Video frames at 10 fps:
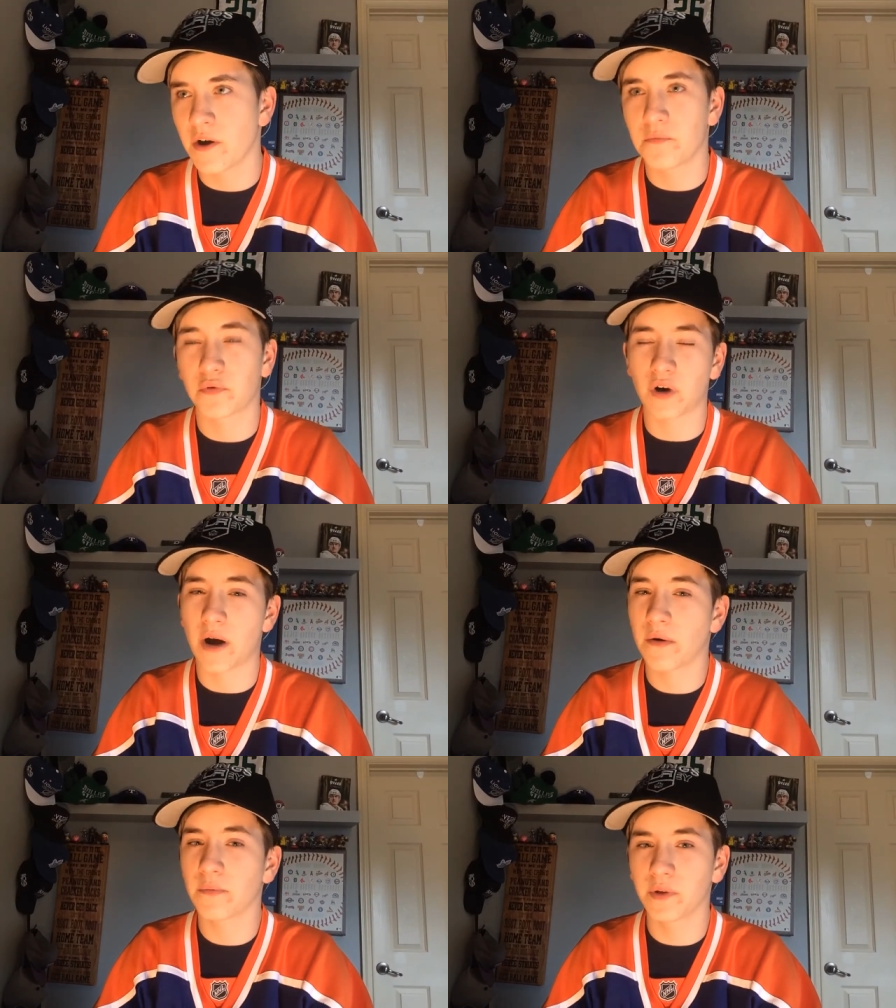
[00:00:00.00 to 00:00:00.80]

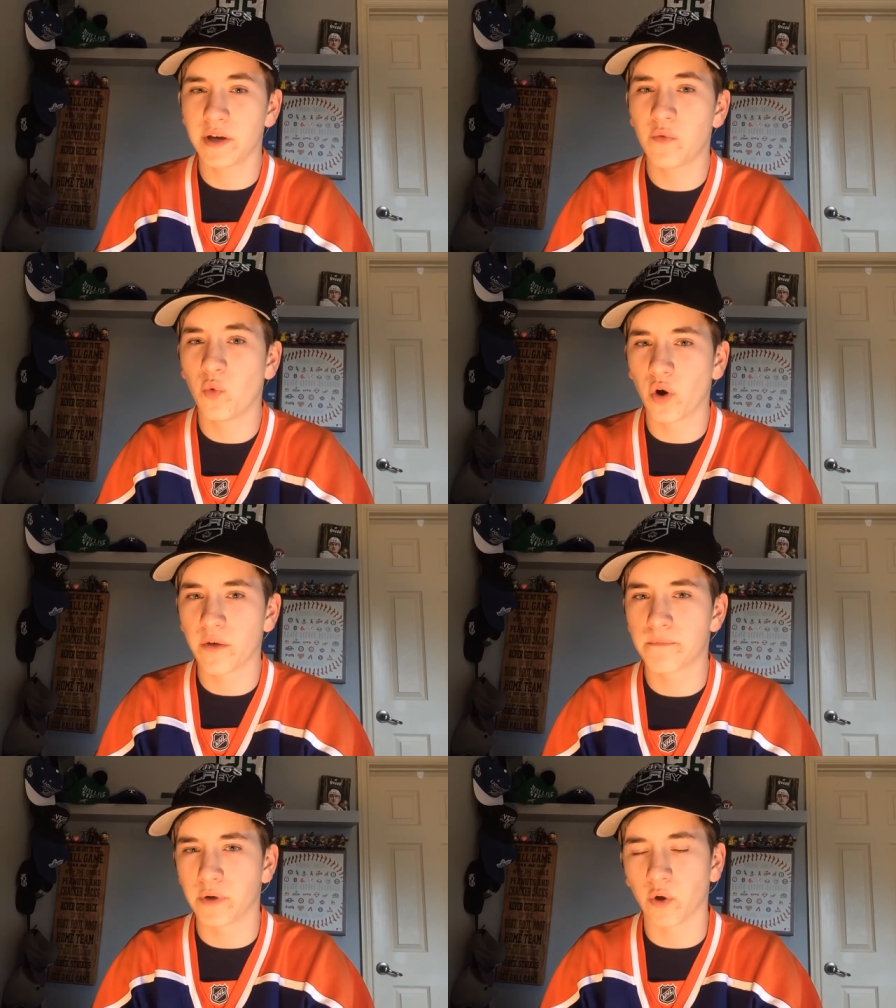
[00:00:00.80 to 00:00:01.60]
probably would
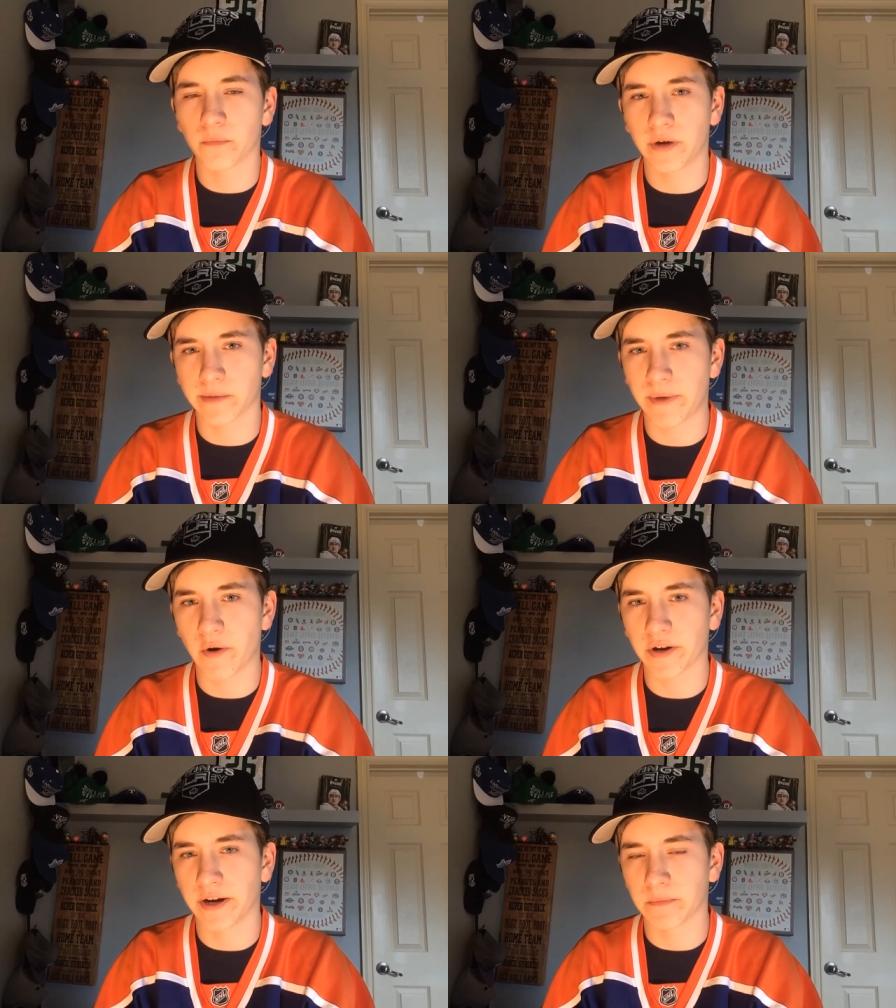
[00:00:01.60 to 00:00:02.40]
have picked
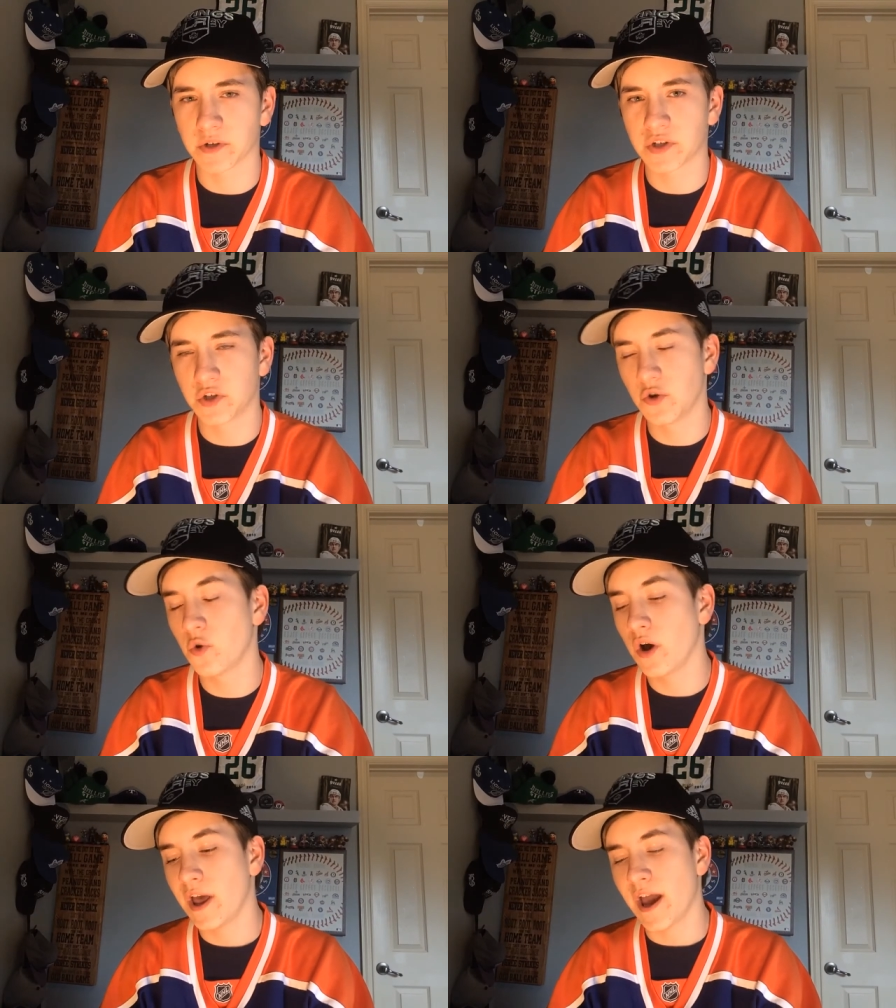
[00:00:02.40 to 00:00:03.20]
Malkin at number
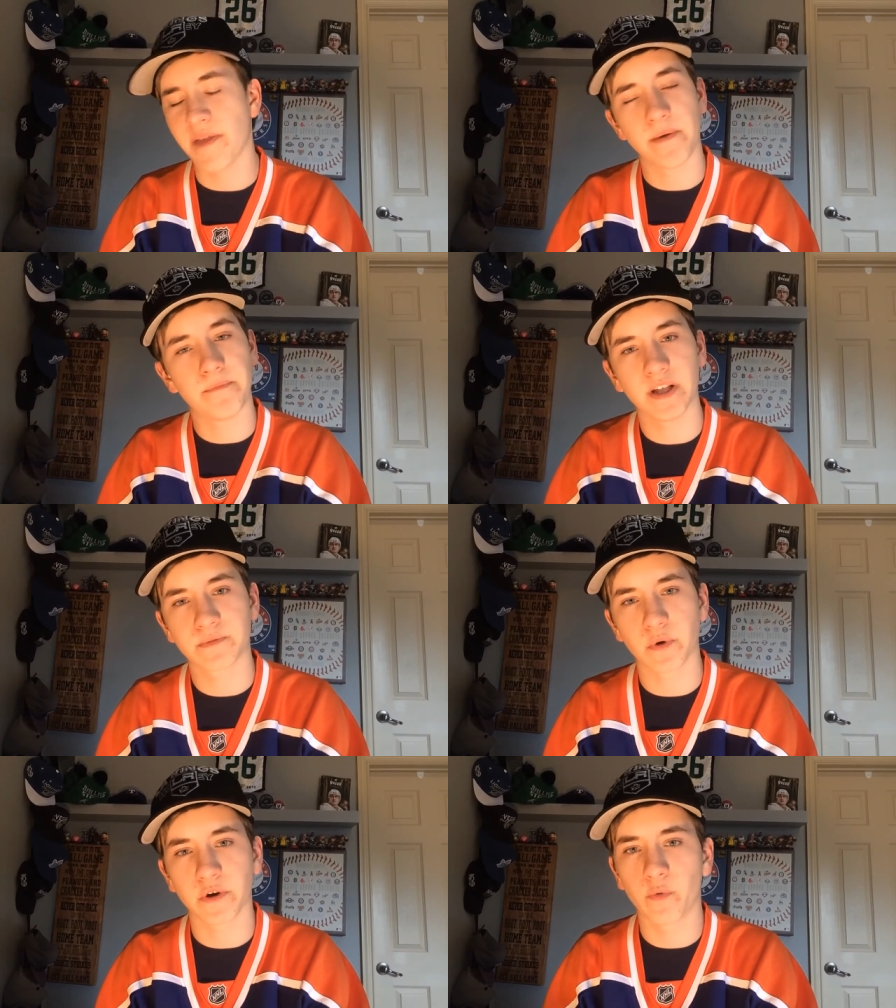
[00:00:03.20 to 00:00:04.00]
two, and then
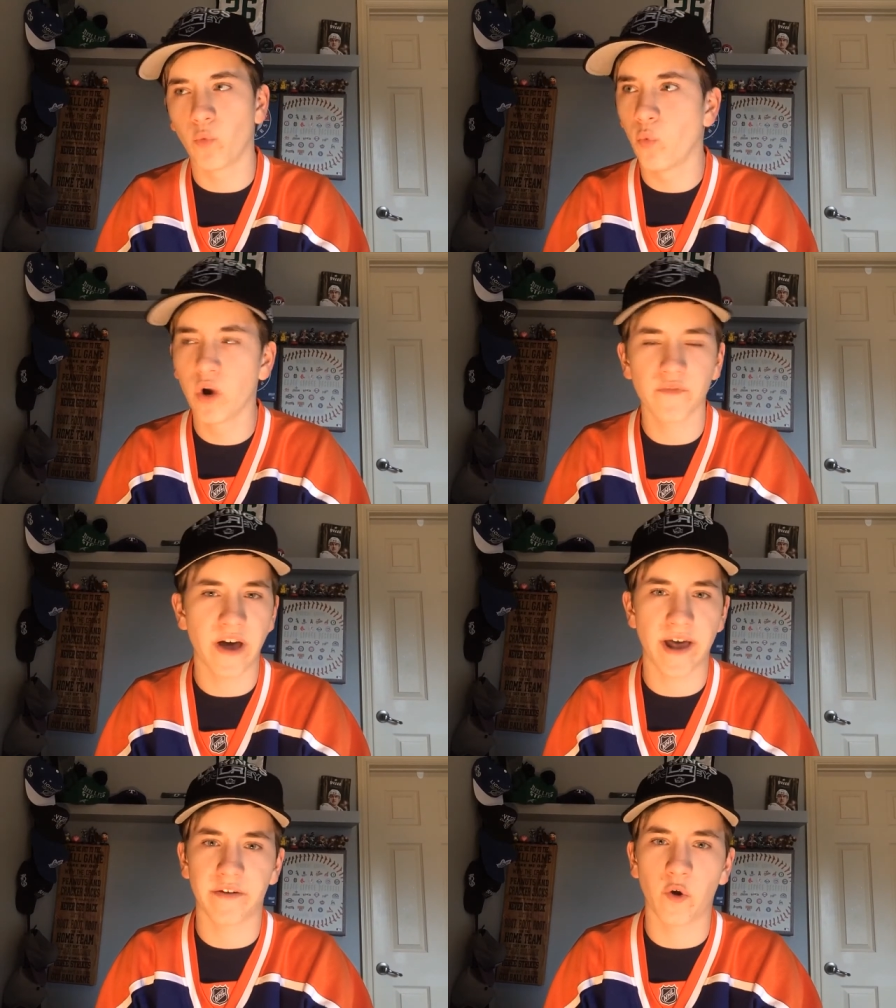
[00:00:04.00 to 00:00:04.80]
Pittsburgh would have
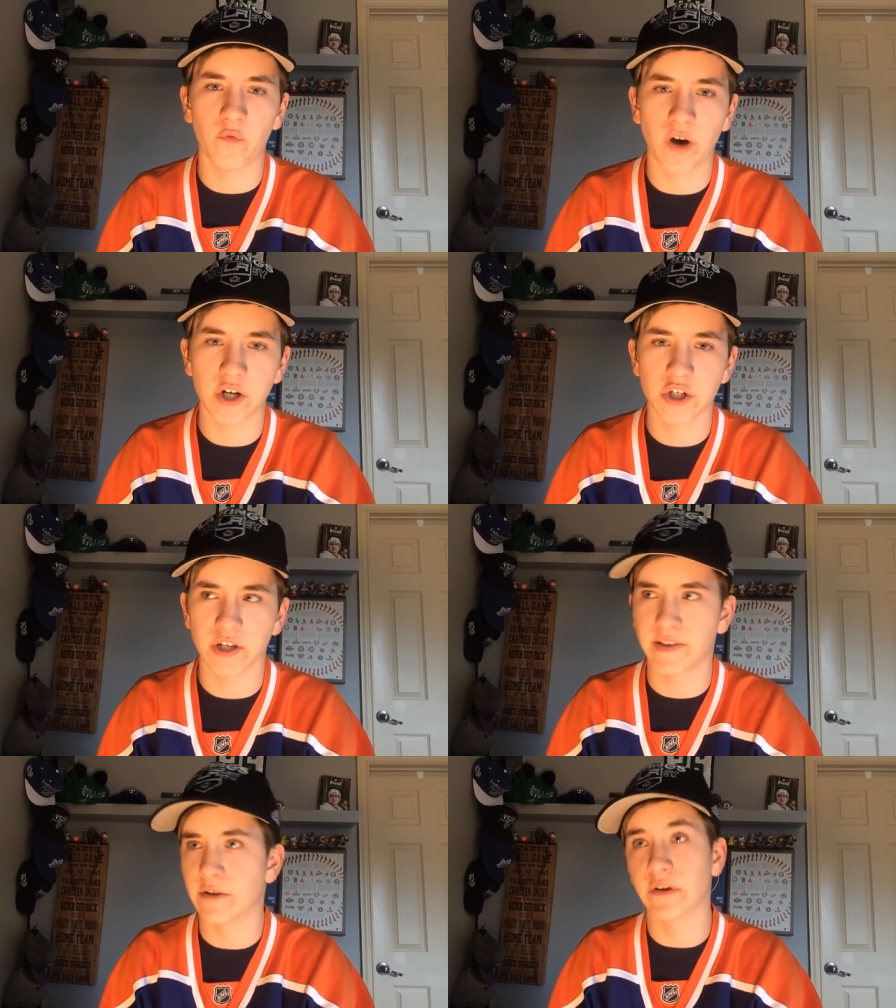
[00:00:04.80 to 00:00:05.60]
had
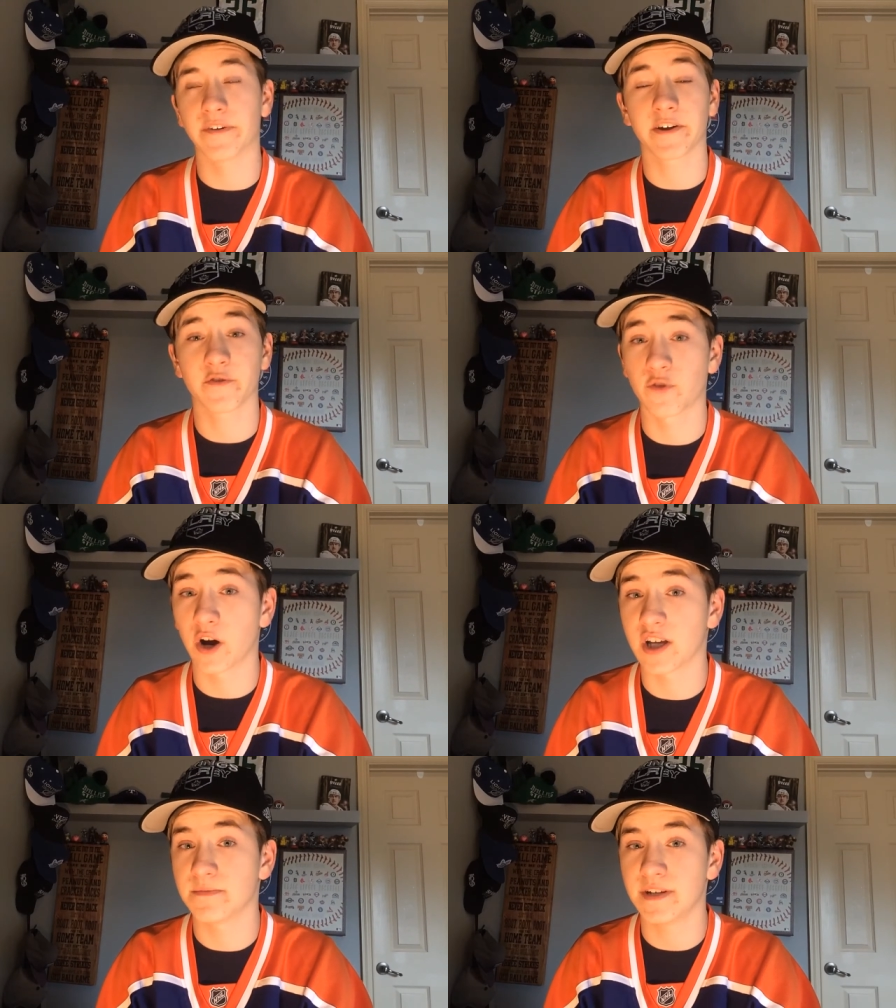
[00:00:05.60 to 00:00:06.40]
Ovechkin. They would have had
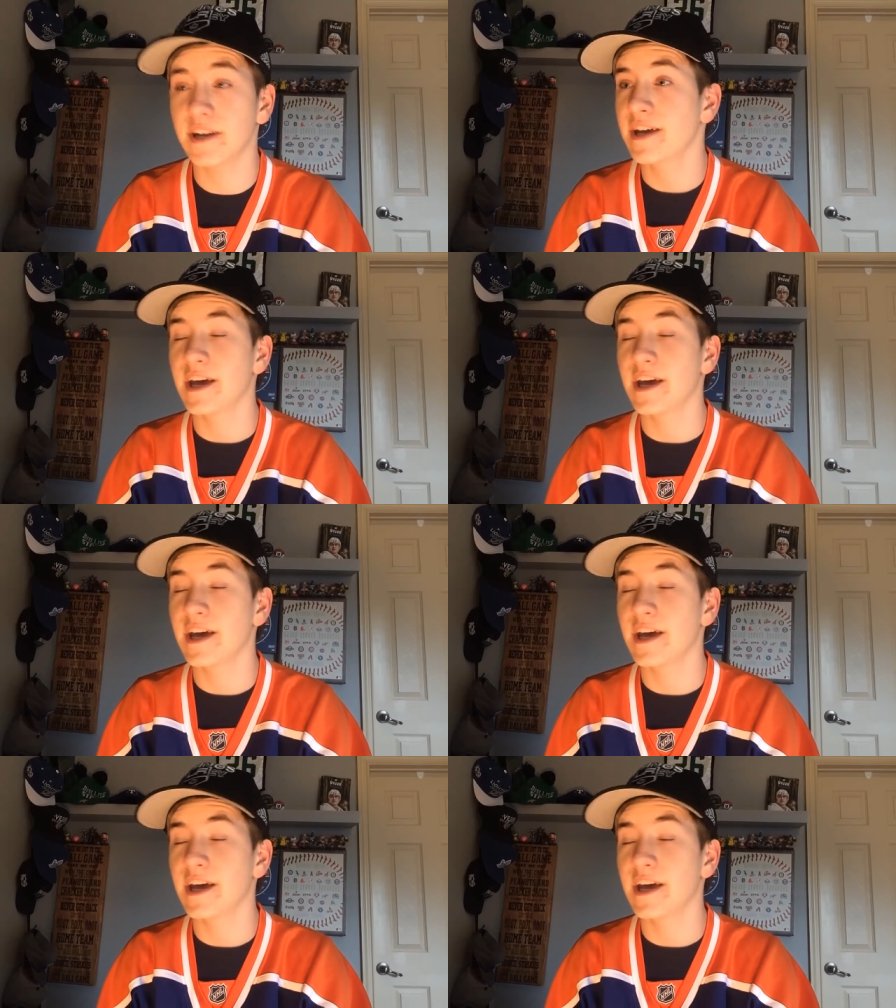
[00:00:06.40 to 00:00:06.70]
Crosby.